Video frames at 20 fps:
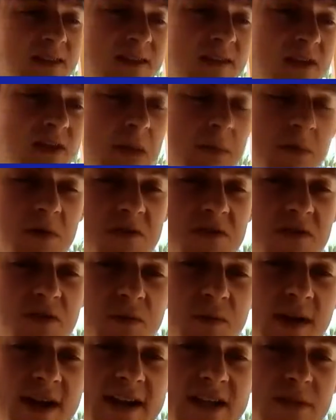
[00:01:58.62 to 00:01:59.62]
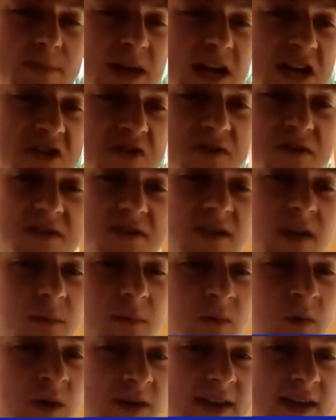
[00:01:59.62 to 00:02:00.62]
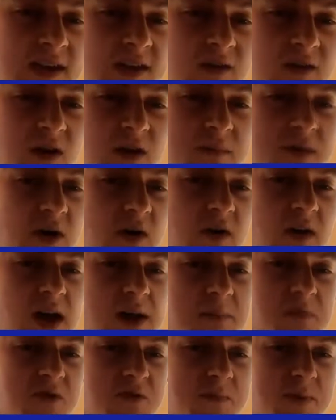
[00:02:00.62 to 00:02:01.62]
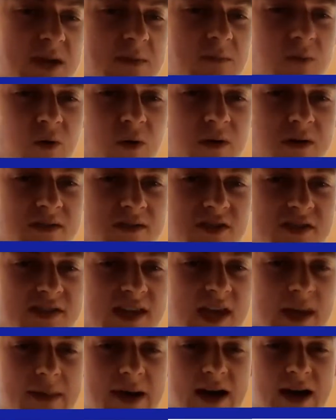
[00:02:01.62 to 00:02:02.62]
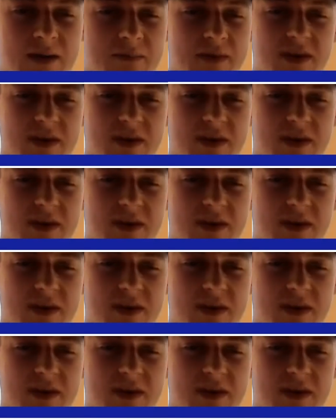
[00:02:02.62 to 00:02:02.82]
the number two ranked specialist, number one kicker on Mel Kiper's big board just came out. I'm